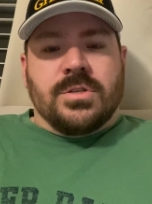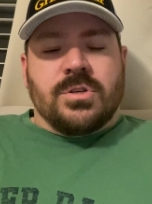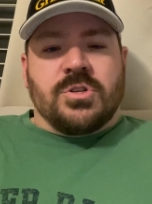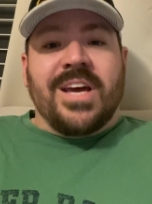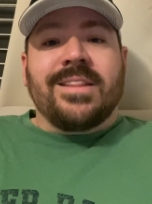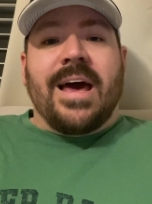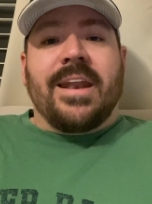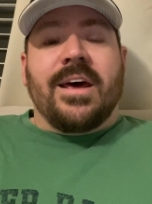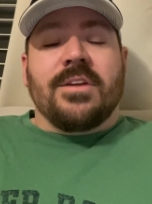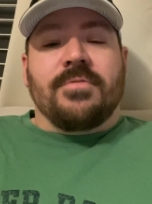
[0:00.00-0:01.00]
So check that
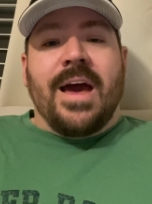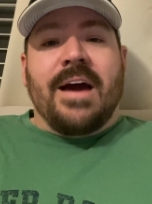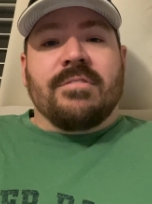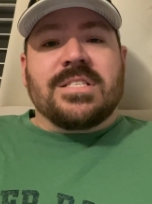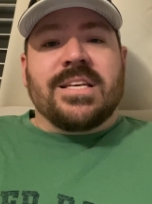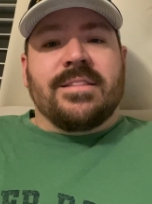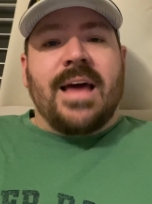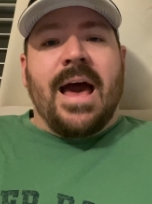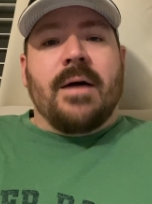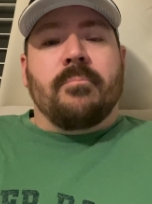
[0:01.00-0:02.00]
out if you haven't seen
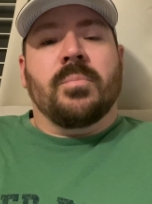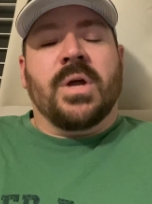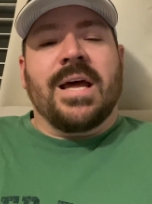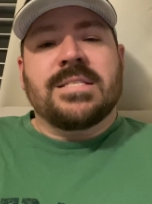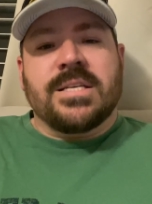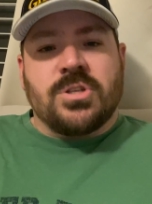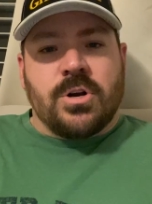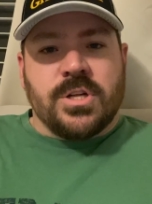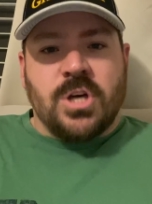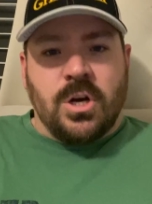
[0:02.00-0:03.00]
that. But as I
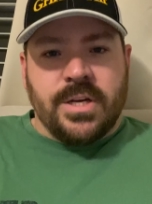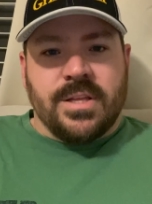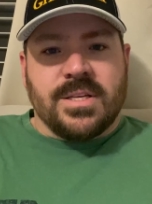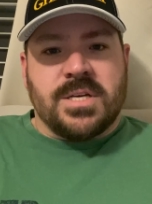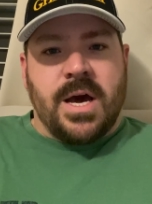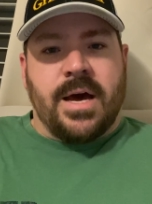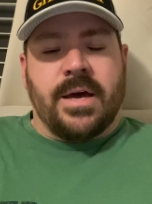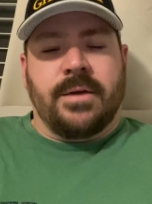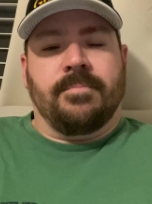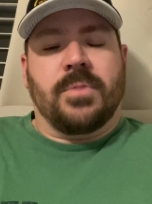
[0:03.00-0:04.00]
started talking to this
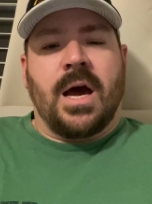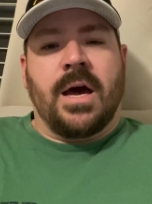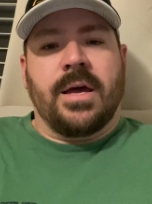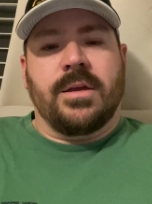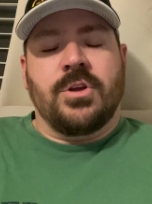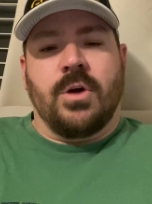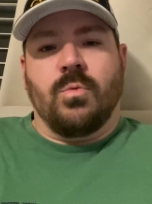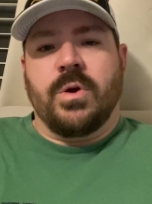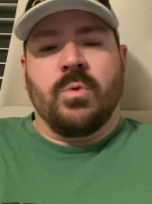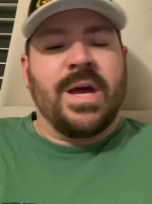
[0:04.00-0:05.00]
guy, I, you know,
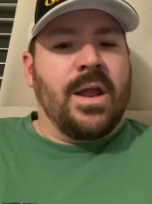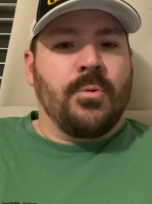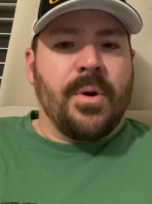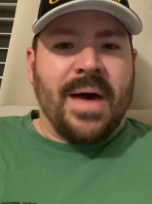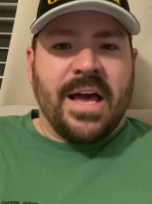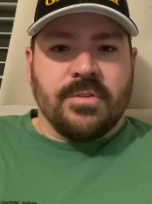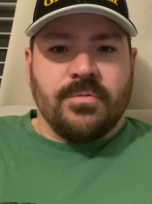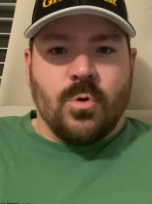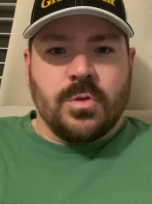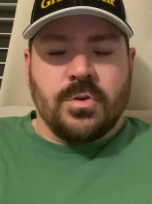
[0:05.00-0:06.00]
we, we kind of went back and
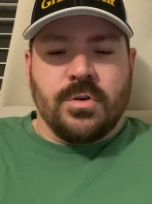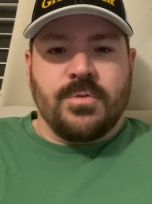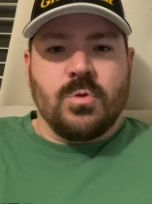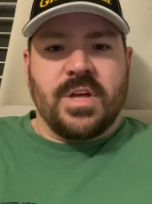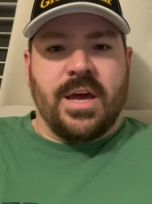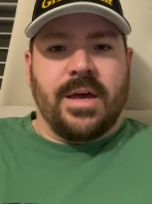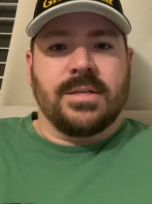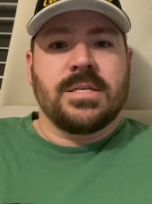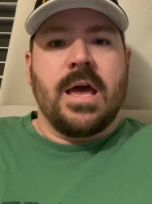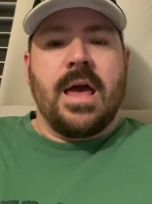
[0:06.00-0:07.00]
forth on a few things.